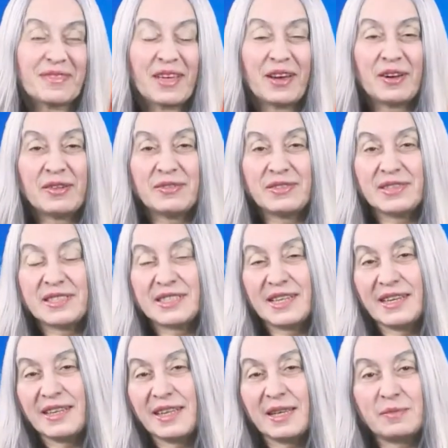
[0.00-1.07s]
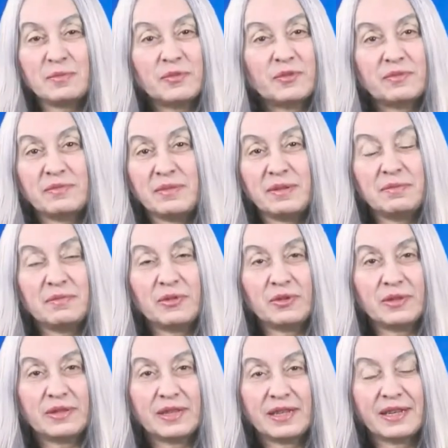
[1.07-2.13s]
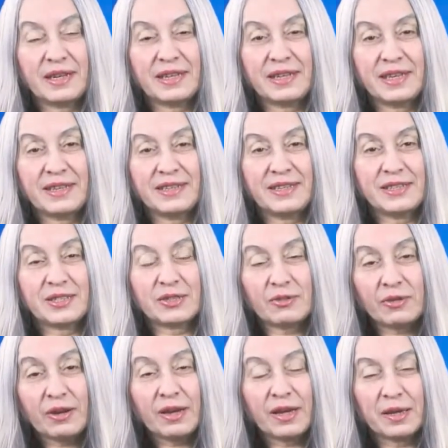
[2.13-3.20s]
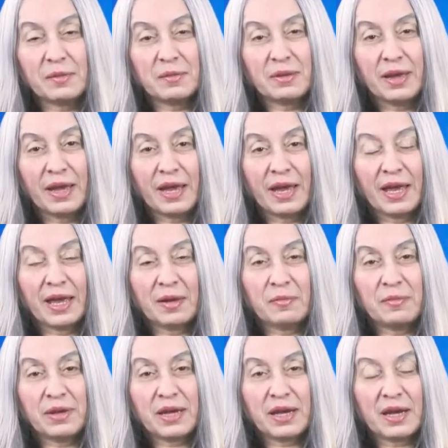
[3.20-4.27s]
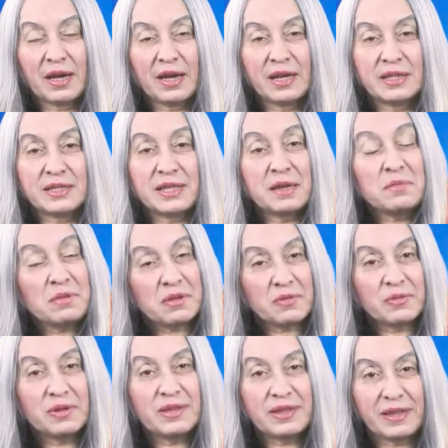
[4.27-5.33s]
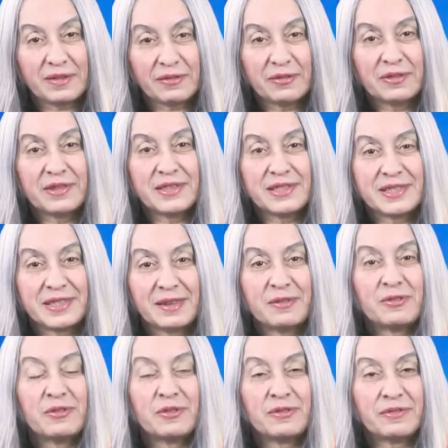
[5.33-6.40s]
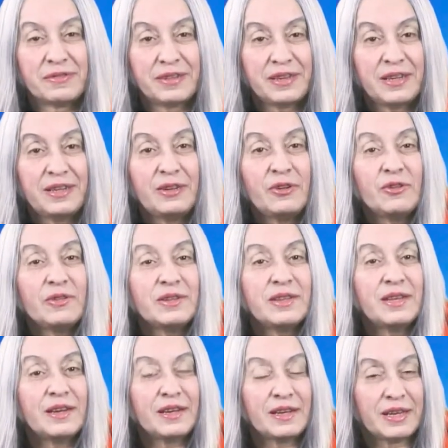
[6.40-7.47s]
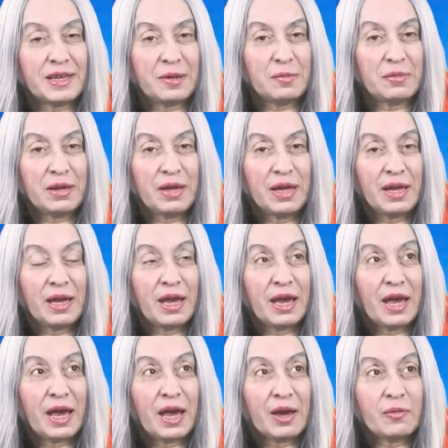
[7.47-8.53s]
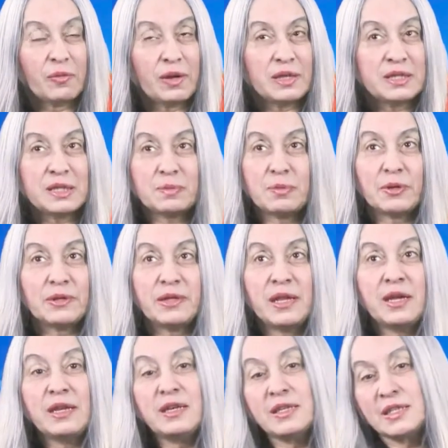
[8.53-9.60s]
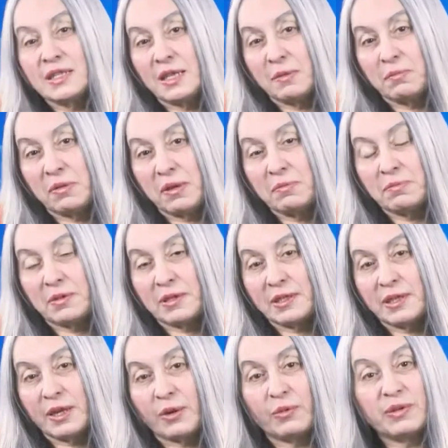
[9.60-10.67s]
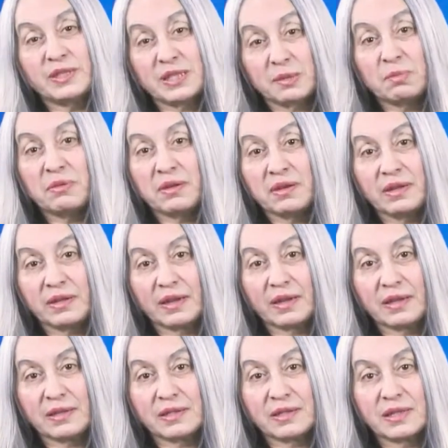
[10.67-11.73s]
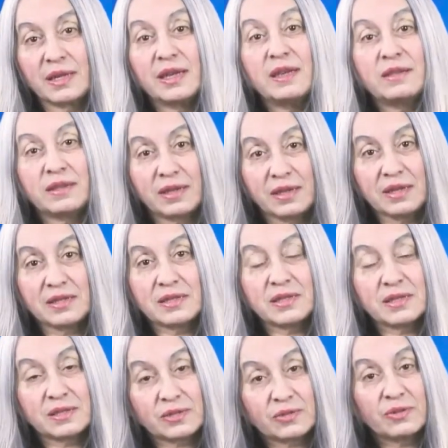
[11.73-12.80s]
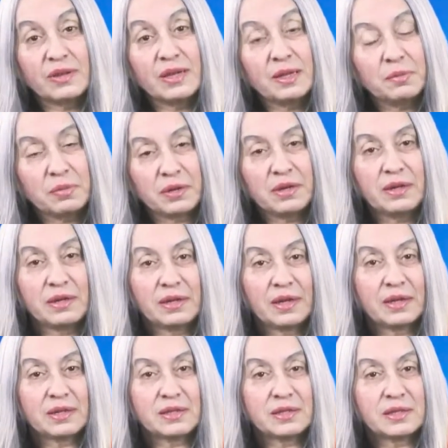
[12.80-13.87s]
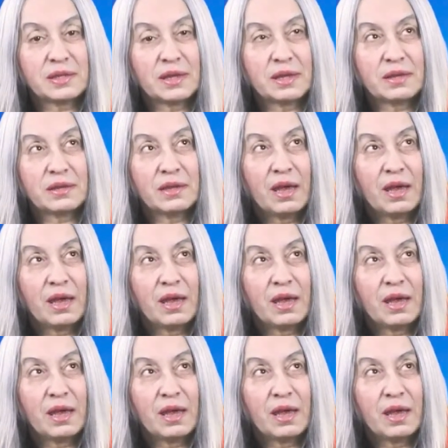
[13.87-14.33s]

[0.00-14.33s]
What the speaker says: obviously that moved me more than I can describe, because I've been waiting for this day for a very long time. When spontaneously people know it's paradise, it is, it's really paradise. And